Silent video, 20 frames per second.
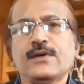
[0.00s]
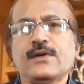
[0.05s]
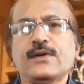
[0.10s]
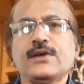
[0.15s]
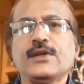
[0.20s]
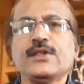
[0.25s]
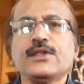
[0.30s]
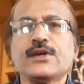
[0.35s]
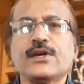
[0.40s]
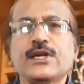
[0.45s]

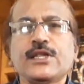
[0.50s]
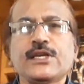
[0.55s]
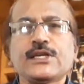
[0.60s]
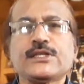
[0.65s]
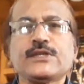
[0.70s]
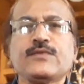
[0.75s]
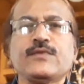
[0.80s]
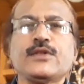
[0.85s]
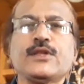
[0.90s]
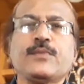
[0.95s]
in
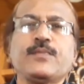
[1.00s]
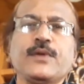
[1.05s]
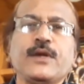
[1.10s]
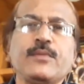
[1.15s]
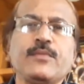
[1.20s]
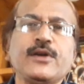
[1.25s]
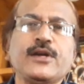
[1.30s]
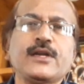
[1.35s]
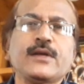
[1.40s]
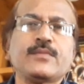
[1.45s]
connection with the
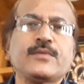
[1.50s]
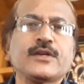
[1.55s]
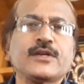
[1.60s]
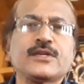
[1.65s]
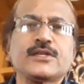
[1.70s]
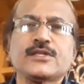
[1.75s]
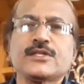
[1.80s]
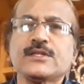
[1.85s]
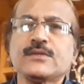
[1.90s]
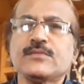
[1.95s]
payment of the
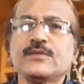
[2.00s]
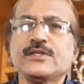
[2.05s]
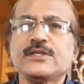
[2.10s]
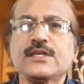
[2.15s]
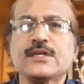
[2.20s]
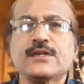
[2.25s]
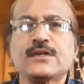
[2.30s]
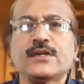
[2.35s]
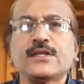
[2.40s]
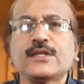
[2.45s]
customer
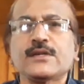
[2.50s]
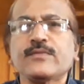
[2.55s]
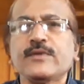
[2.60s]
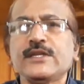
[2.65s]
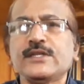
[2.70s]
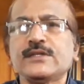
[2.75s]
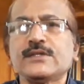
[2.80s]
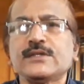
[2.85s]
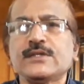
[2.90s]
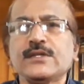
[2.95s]
check.
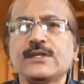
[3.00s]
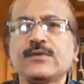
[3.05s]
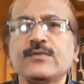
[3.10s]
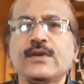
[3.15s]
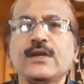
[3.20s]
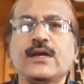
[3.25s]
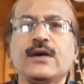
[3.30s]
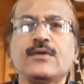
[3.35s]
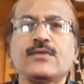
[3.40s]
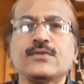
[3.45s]
Otherwise, he
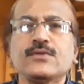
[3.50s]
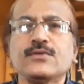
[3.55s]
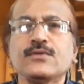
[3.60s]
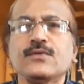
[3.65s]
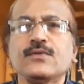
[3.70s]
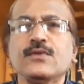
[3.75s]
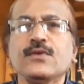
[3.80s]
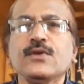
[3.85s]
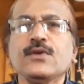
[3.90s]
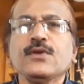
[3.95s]
will have
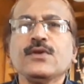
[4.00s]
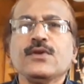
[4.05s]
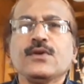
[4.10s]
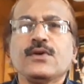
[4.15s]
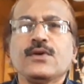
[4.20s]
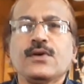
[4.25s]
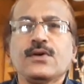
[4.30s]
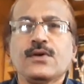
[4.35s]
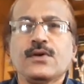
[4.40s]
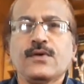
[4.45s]
to
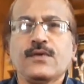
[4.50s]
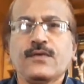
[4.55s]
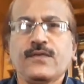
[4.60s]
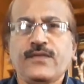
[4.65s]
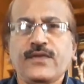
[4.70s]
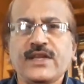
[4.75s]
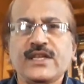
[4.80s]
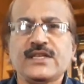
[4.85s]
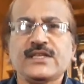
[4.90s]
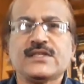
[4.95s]

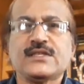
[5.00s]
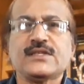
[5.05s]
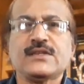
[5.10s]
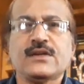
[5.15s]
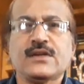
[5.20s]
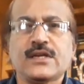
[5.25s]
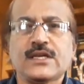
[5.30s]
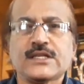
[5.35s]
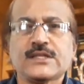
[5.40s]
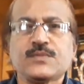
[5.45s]
face
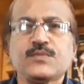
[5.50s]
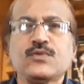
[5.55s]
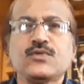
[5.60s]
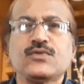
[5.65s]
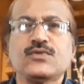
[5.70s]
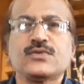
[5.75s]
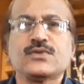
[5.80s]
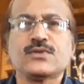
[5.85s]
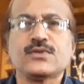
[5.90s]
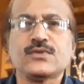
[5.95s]
or
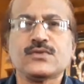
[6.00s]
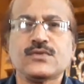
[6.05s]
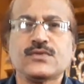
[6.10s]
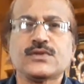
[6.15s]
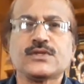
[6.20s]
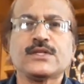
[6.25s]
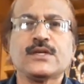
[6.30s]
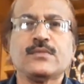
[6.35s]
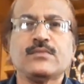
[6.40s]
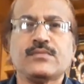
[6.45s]
expose to
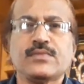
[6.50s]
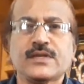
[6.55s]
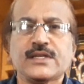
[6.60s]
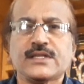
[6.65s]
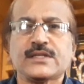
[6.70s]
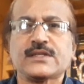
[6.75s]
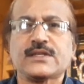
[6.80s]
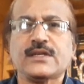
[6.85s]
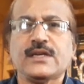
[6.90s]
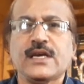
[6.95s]
some
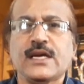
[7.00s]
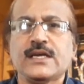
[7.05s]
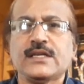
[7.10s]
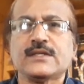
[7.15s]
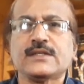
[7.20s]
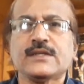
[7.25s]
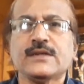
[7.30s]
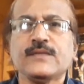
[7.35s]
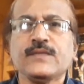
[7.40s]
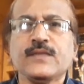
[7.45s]
risk,
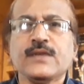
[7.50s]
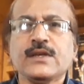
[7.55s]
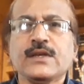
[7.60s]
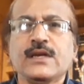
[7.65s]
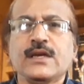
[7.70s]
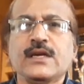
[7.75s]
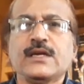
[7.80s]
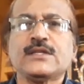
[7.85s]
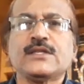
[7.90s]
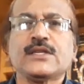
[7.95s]
as
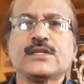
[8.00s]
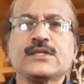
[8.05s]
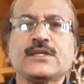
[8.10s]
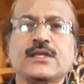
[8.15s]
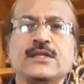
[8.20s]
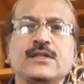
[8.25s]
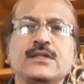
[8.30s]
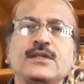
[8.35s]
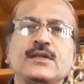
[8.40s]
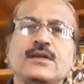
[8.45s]

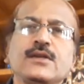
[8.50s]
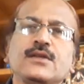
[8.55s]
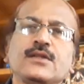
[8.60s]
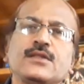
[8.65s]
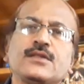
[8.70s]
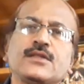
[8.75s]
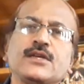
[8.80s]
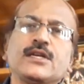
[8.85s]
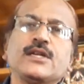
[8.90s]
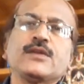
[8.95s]
section
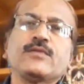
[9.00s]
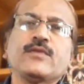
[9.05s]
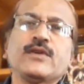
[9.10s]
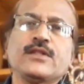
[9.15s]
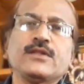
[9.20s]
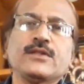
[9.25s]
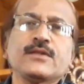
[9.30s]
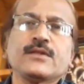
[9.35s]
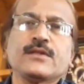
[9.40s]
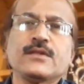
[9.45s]

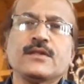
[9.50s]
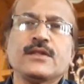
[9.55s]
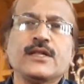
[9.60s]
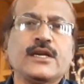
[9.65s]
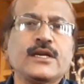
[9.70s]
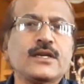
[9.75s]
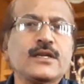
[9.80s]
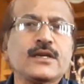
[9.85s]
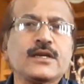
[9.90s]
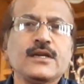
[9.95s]
31
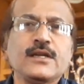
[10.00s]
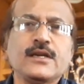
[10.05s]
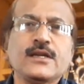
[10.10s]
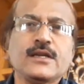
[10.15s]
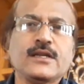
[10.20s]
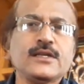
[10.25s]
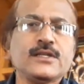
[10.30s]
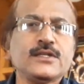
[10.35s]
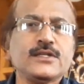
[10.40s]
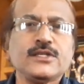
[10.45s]
that
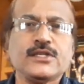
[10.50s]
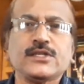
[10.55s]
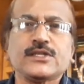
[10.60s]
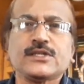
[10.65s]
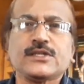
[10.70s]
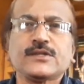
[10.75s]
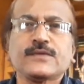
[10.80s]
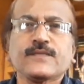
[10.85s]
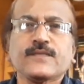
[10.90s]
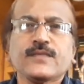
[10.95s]
clearly
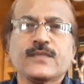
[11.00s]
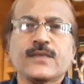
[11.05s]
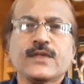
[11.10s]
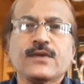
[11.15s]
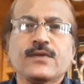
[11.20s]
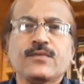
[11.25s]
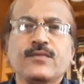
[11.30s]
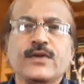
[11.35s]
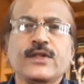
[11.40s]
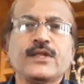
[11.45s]
insists.
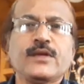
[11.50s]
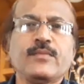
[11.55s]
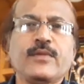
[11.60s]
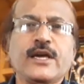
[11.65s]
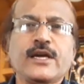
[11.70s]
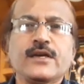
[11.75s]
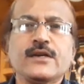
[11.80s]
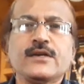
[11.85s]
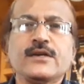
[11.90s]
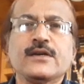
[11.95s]
When the
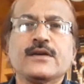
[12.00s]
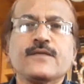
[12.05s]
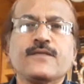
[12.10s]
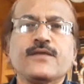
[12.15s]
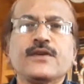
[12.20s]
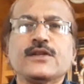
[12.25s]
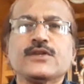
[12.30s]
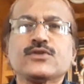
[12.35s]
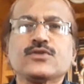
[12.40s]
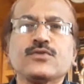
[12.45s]
banker
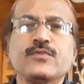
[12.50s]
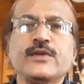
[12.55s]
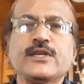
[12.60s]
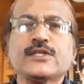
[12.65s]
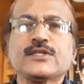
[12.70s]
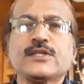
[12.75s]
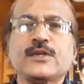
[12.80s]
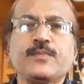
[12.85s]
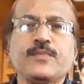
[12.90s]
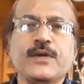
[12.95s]
fails to make
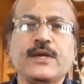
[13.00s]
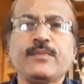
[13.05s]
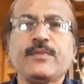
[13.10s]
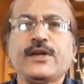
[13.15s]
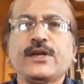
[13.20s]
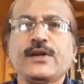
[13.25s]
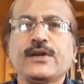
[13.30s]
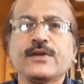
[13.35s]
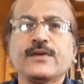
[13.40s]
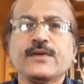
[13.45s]
the
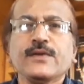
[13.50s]
payment